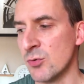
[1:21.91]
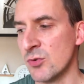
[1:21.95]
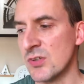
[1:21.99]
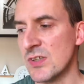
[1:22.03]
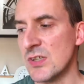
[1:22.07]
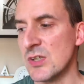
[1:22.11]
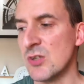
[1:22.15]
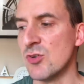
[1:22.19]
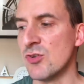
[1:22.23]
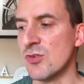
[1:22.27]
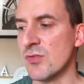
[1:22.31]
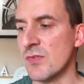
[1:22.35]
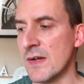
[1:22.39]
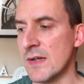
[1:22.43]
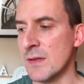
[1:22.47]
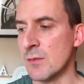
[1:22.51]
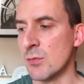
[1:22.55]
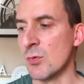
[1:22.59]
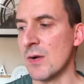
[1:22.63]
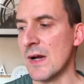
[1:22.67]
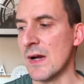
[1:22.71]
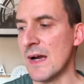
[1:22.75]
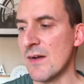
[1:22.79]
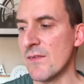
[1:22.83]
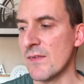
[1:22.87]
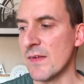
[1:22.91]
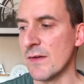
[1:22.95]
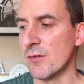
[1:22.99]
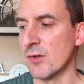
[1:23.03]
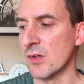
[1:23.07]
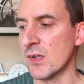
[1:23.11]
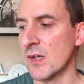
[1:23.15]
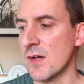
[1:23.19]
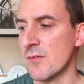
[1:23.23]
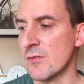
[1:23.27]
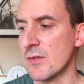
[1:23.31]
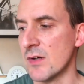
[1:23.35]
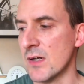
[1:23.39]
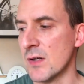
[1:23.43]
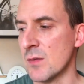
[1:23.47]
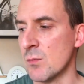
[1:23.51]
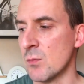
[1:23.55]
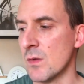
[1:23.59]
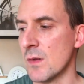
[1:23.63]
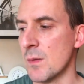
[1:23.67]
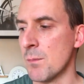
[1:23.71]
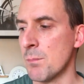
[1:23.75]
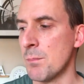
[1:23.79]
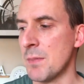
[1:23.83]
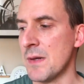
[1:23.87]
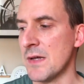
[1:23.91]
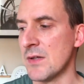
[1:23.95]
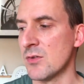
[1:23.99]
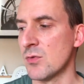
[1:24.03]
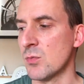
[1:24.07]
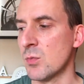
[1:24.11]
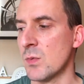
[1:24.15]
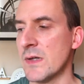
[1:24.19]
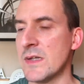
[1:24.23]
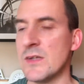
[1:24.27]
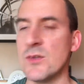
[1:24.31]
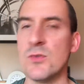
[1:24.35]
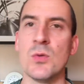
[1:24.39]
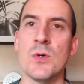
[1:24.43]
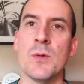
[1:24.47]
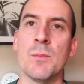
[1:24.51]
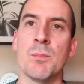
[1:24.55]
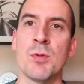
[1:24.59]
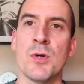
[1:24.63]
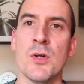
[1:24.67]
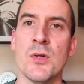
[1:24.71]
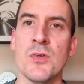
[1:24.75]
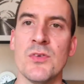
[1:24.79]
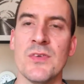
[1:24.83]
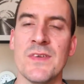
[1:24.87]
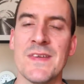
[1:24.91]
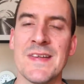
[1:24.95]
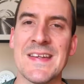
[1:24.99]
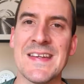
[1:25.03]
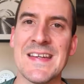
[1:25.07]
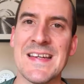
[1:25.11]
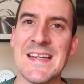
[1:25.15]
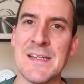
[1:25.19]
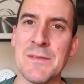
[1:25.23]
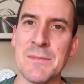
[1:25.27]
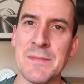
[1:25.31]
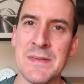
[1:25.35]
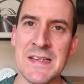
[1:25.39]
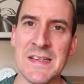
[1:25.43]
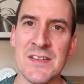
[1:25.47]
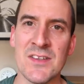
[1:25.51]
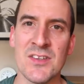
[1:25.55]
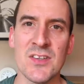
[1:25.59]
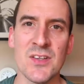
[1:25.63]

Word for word: see who's available, how they recover, and what the best way to approach the game is.